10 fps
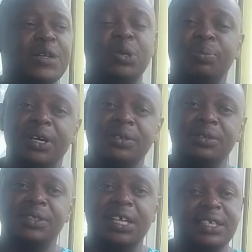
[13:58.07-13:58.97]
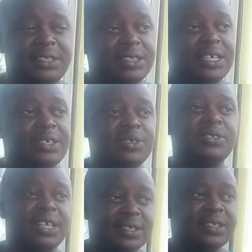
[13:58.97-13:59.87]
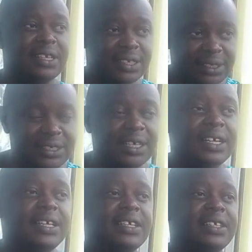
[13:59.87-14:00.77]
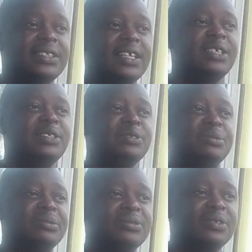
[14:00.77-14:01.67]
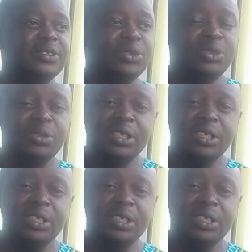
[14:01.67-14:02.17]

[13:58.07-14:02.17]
lumbar sciatica or just sciatica, then you should